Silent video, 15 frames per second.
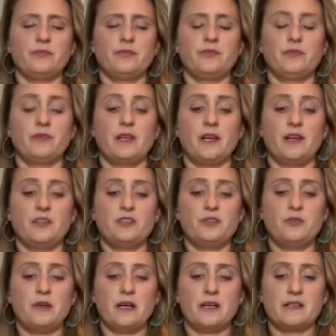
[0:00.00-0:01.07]
And as you
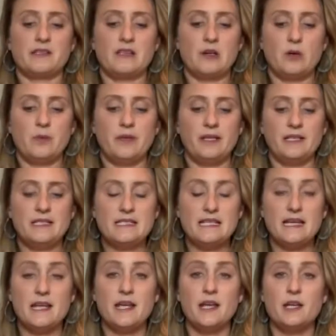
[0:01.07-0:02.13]
exhale, begin to
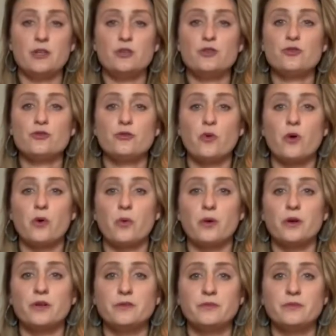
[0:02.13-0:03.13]
hinge forward.